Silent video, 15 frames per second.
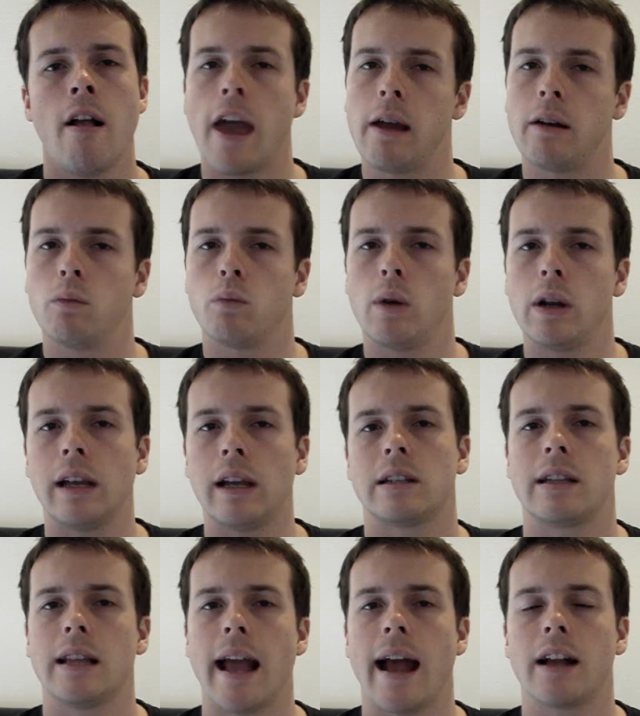and when you get
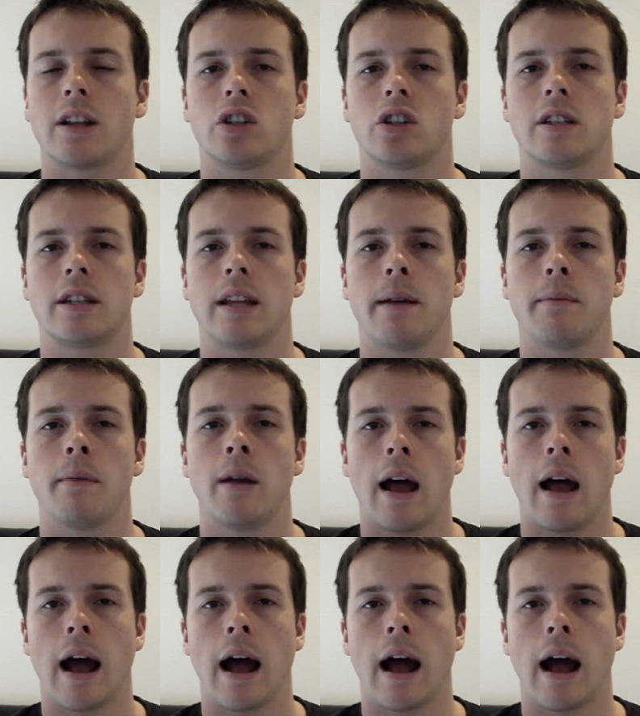to the action step,